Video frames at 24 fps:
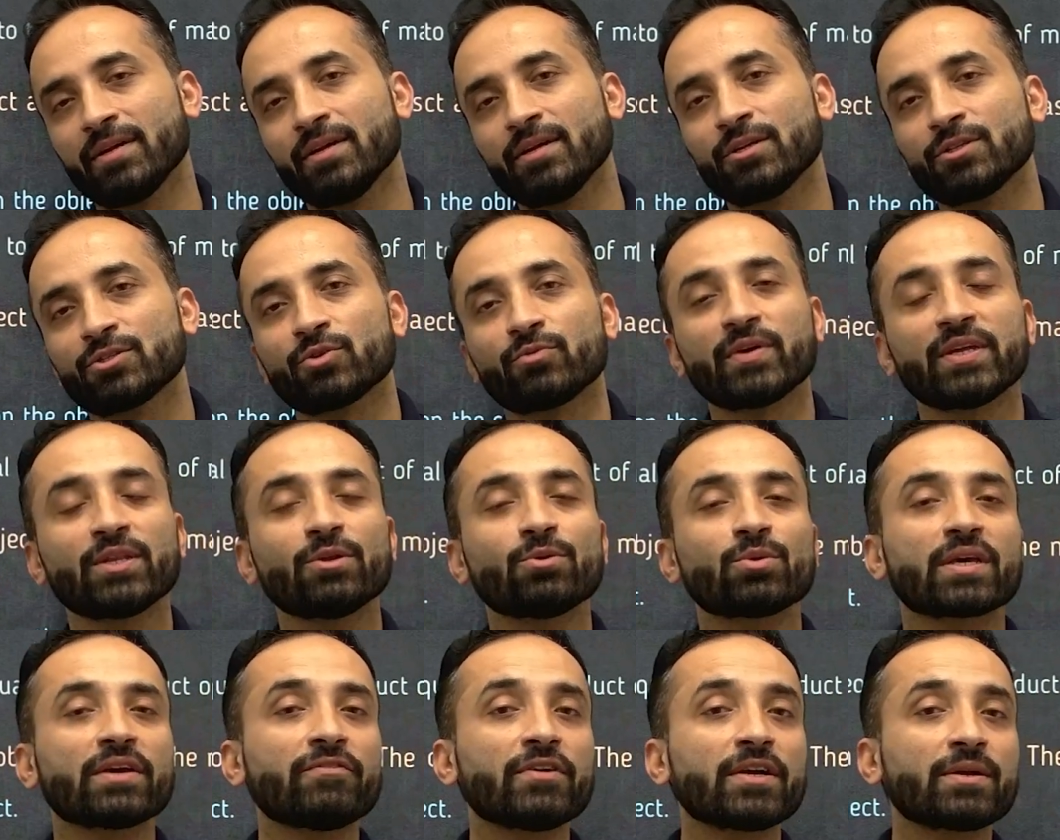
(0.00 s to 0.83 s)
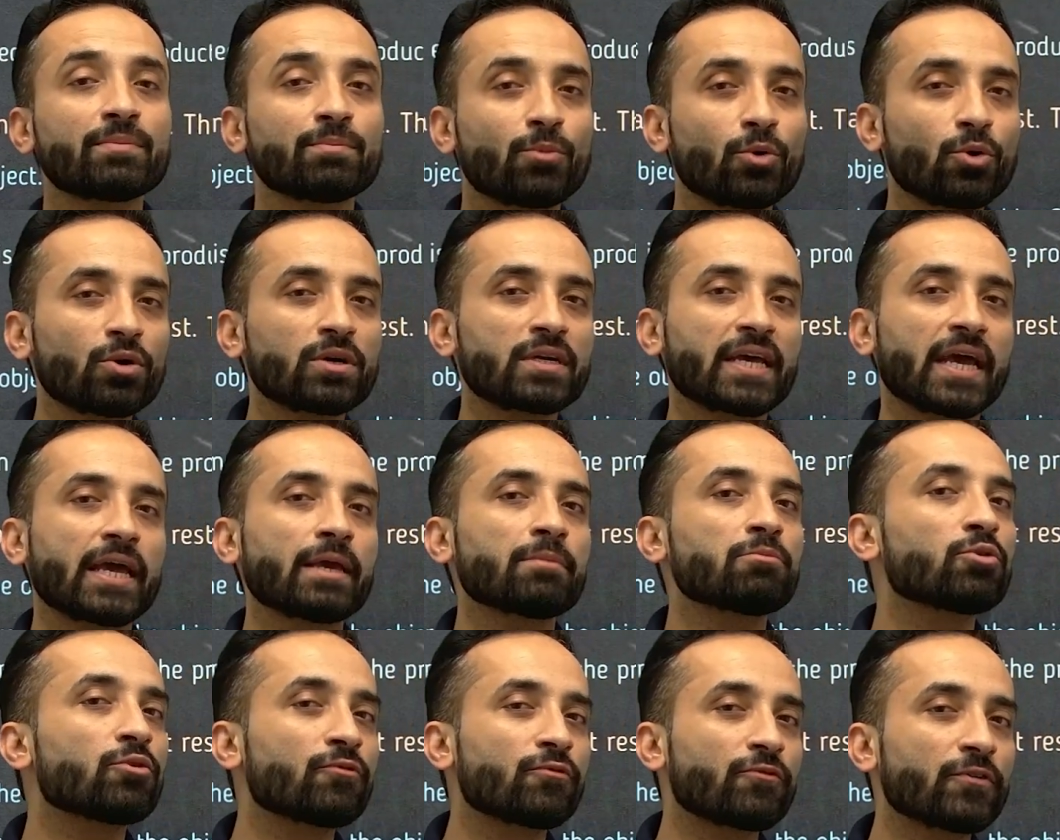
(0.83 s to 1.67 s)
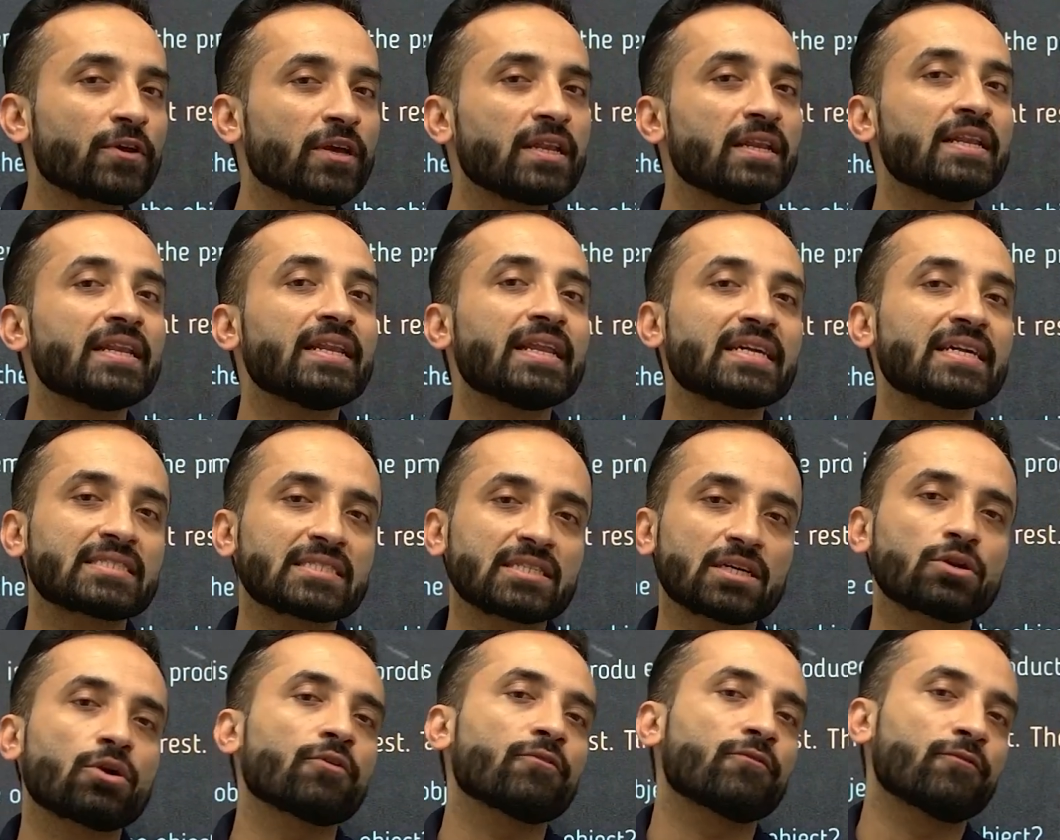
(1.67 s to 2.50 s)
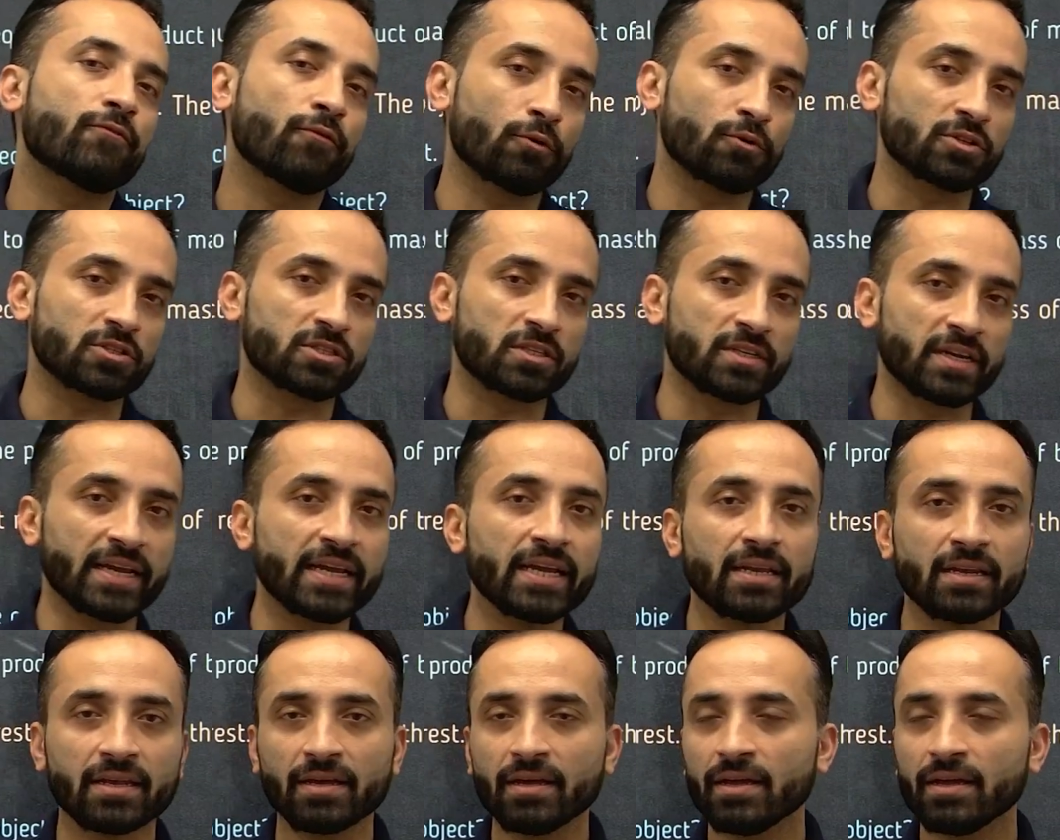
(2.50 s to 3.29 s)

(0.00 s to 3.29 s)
So when you give it more time, you feel lesser of force, right?